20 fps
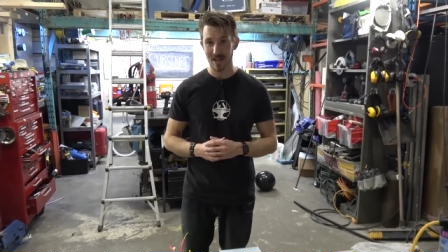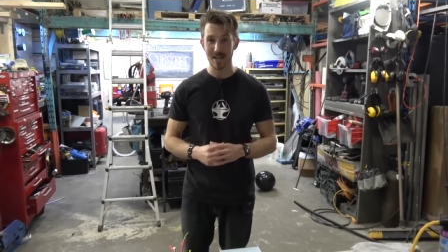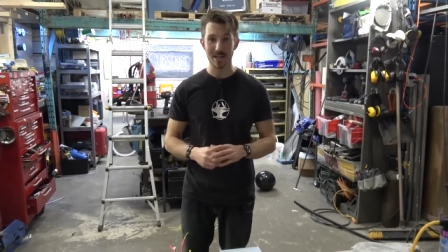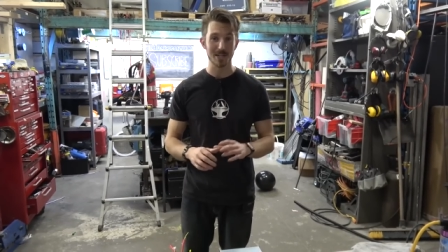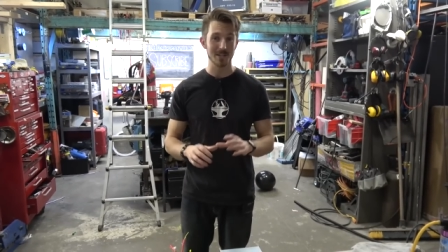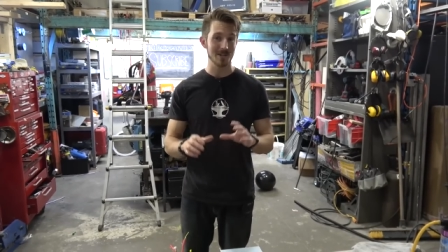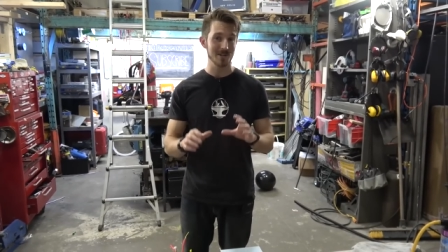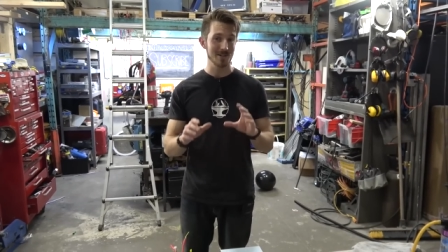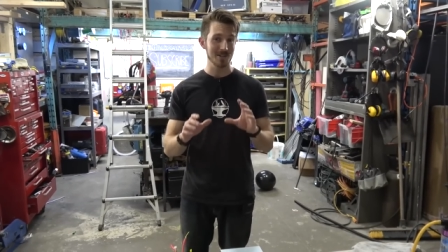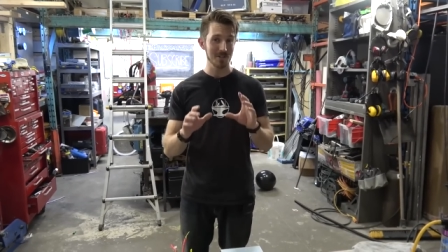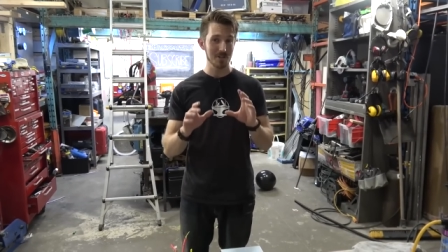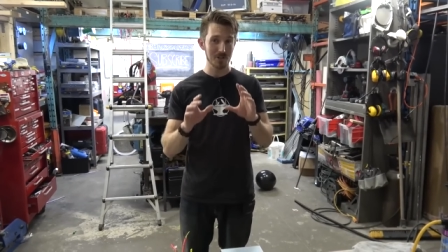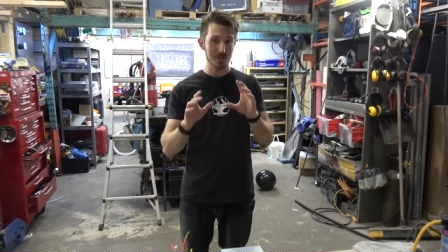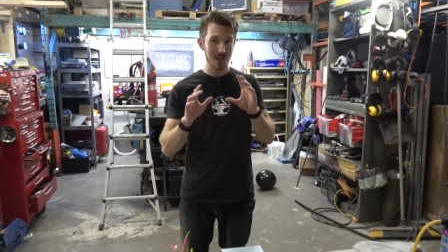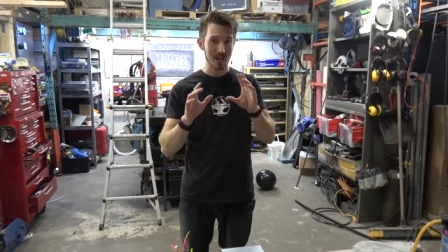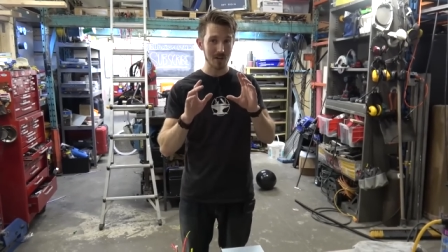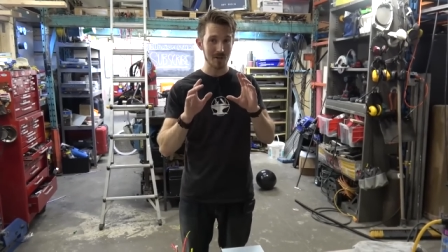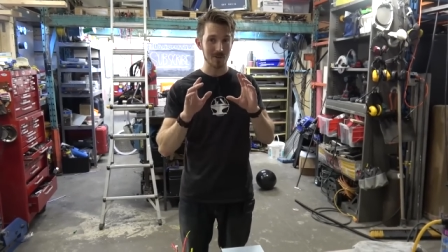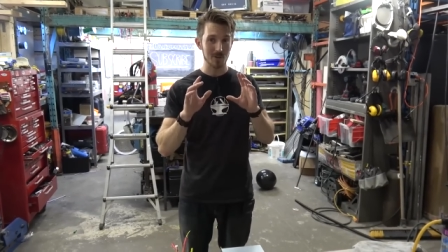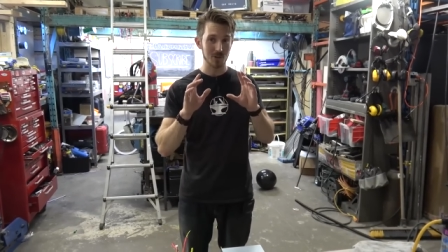I encourage you to
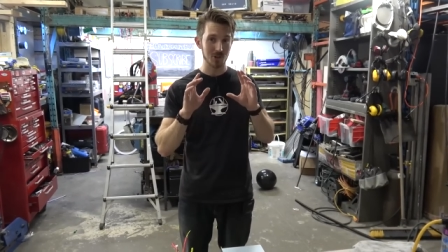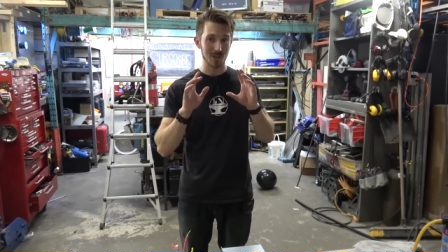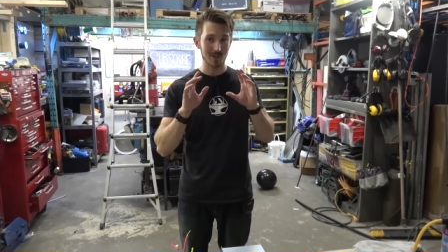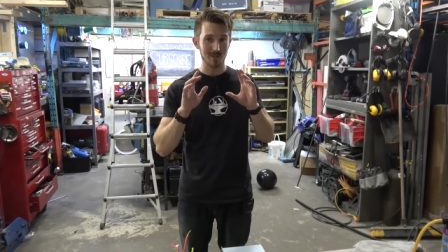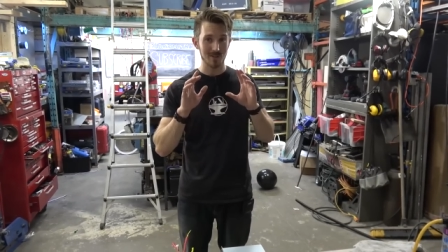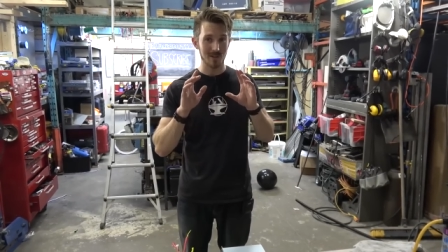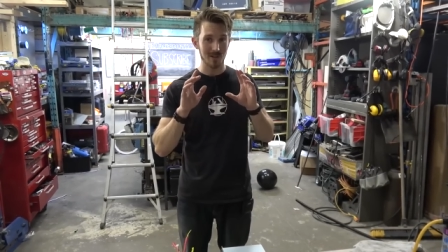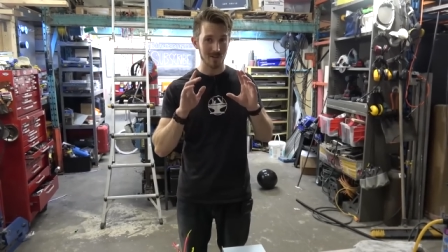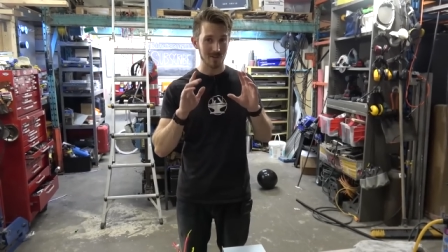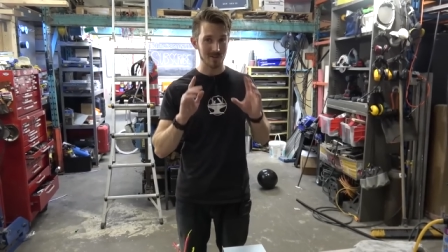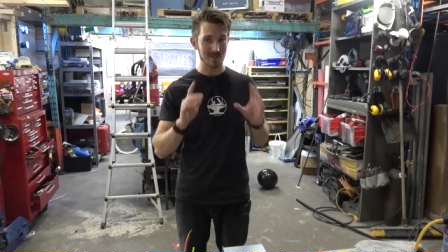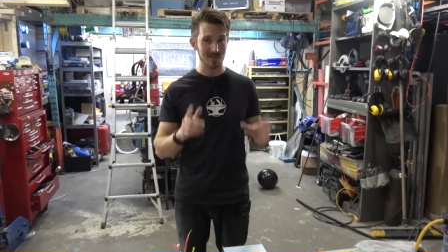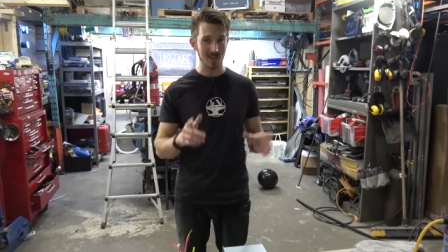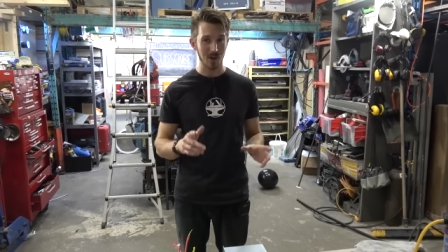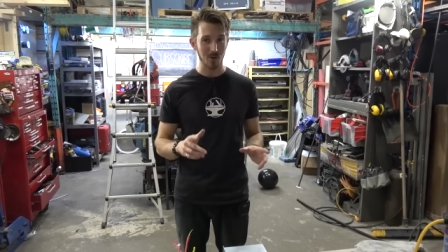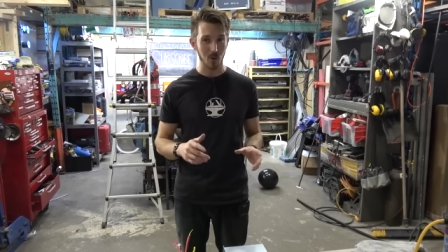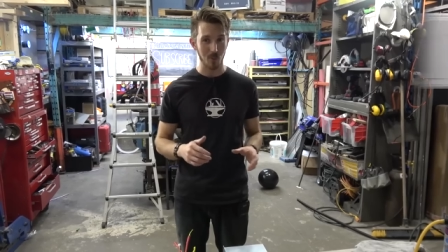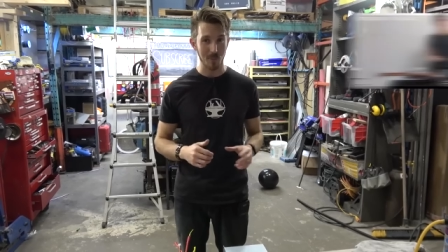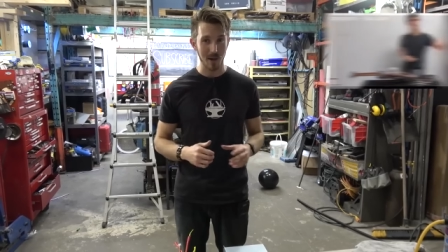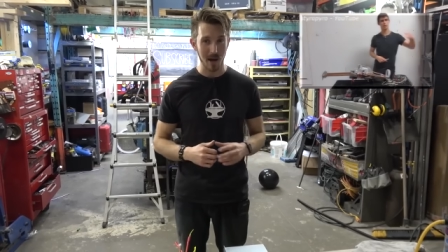check out a channel called
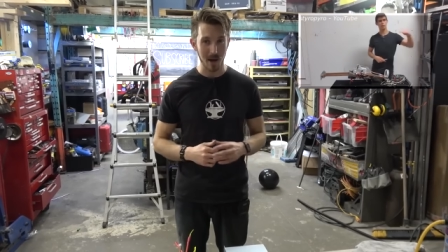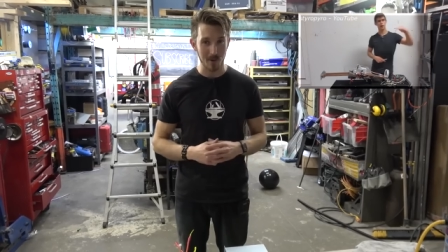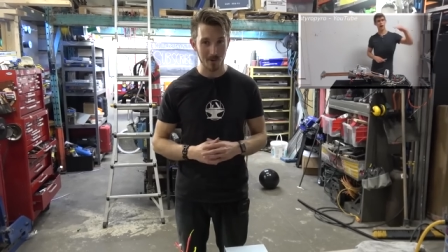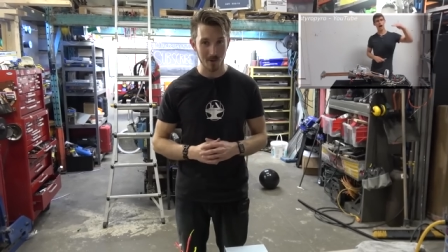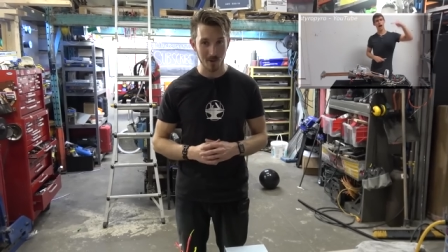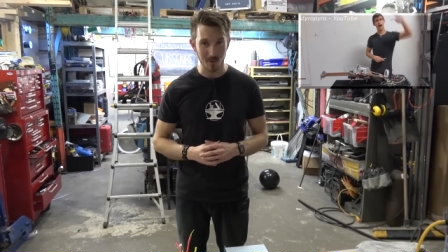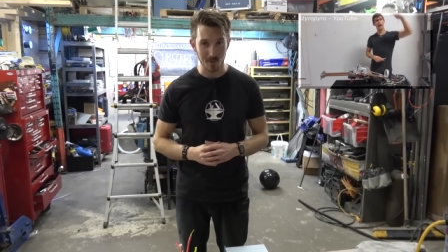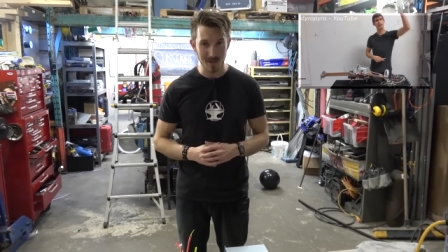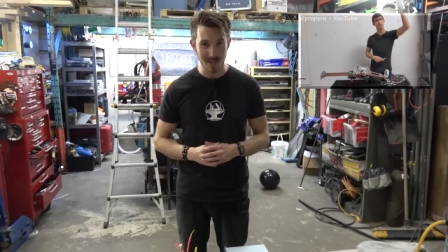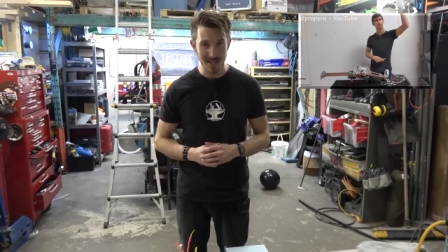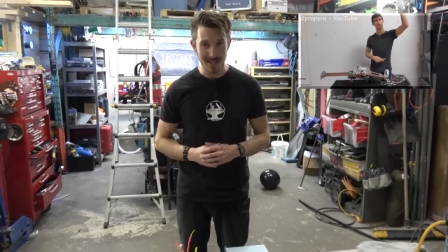Styropyro.